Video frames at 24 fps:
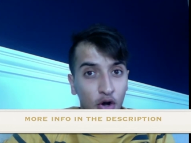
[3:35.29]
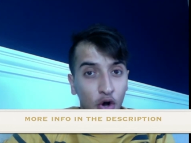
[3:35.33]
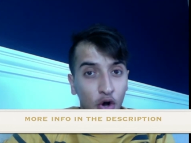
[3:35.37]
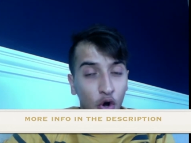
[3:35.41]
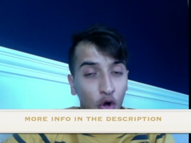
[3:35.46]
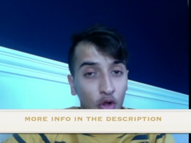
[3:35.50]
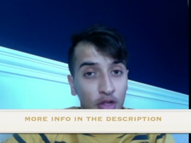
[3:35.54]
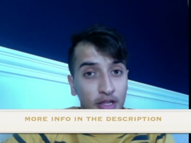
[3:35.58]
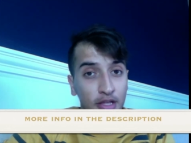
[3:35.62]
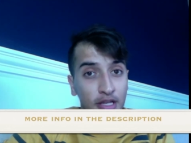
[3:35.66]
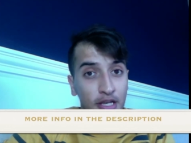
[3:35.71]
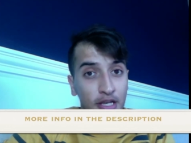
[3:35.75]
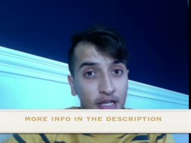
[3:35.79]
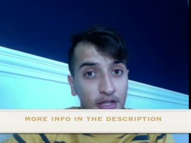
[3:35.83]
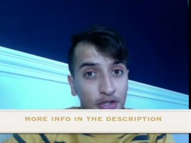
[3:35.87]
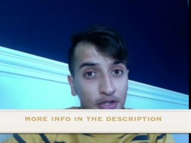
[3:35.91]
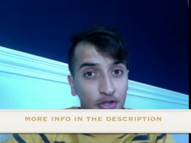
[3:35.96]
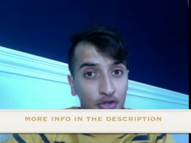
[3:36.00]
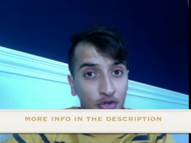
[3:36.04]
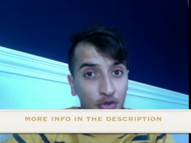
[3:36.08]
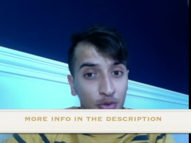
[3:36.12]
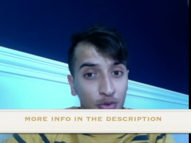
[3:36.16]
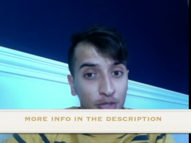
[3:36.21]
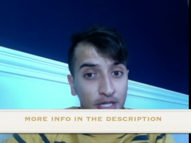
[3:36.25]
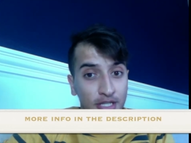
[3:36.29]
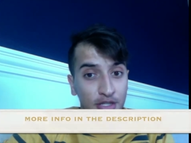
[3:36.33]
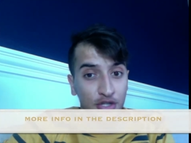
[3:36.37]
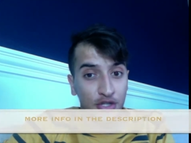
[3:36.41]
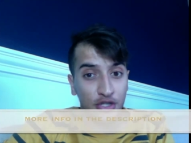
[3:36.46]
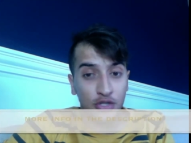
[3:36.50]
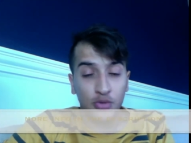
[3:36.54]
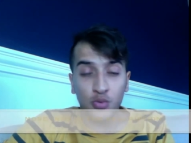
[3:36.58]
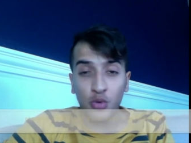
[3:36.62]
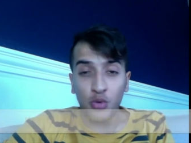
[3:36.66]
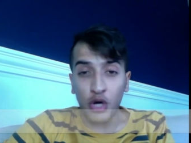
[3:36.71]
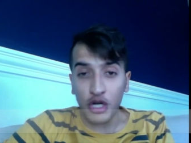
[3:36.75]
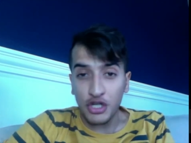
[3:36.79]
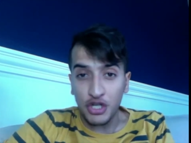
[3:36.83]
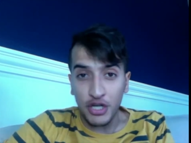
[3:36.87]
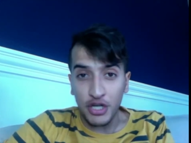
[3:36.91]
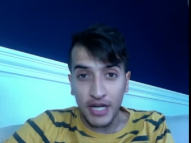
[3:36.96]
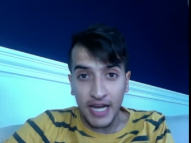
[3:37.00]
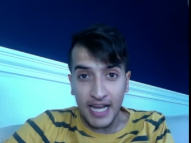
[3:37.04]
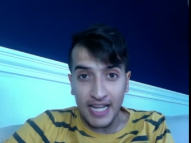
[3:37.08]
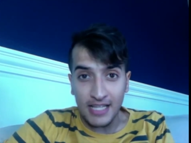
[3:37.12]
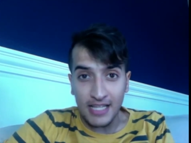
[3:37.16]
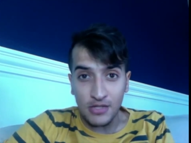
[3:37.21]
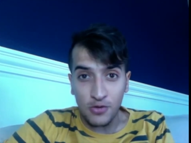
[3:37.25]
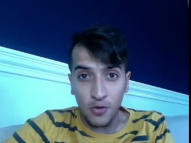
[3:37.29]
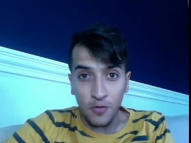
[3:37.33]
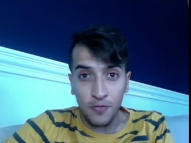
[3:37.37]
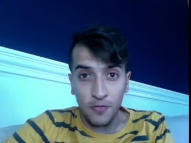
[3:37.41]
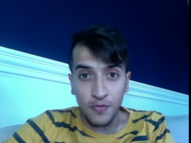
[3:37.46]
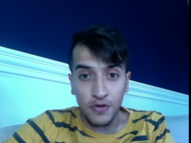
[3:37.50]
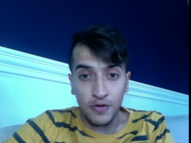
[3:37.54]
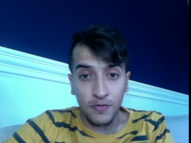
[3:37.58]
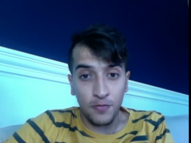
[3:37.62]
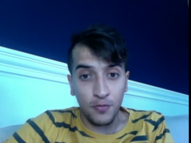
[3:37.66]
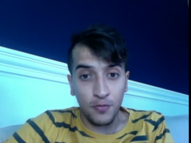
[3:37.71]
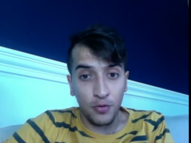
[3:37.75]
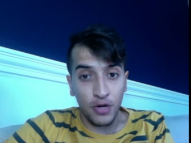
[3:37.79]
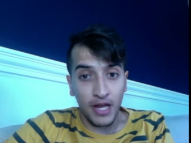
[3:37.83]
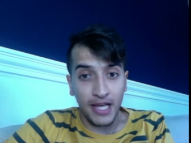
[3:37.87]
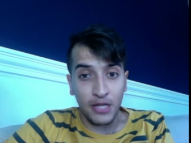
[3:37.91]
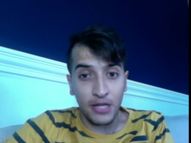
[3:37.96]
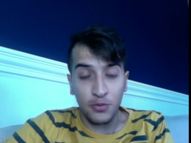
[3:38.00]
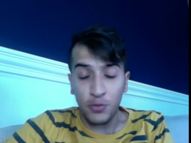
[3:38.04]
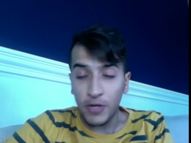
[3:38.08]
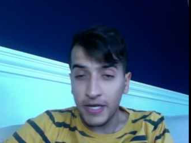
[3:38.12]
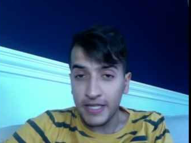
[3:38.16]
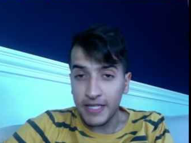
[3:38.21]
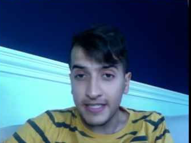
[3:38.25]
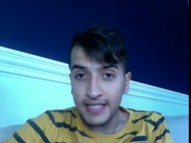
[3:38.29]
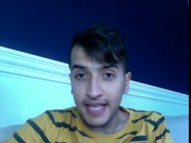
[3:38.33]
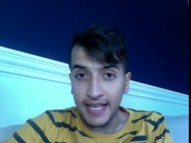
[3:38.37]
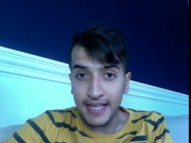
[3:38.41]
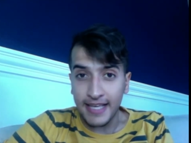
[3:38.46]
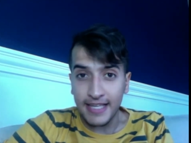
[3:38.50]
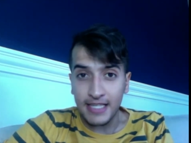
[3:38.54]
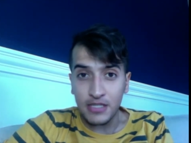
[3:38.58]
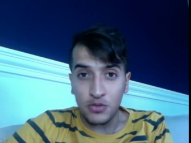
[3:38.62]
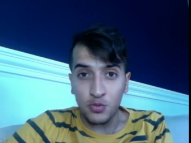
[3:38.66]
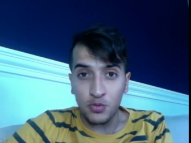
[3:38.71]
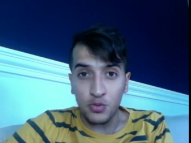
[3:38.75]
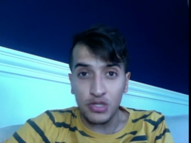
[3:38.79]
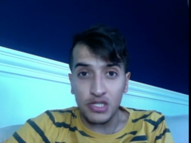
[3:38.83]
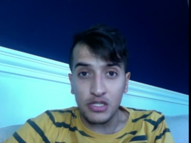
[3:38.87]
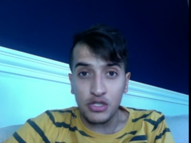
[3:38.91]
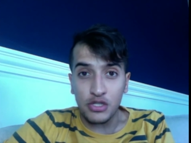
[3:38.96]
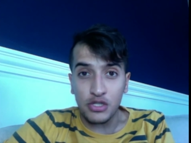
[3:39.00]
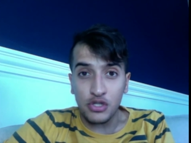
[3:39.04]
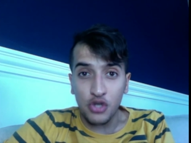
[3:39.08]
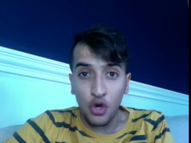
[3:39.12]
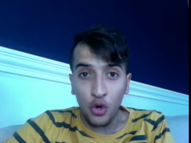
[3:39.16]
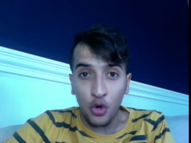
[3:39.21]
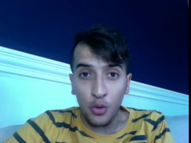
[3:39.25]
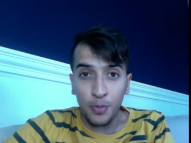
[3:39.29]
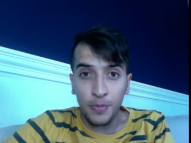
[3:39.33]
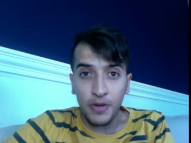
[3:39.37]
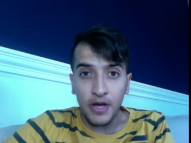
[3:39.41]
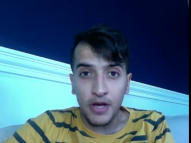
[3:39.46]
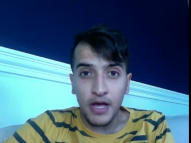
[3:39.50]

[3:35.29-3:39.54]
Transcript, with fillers: All you need to do is just wash your hands often for like 20 seconds with soap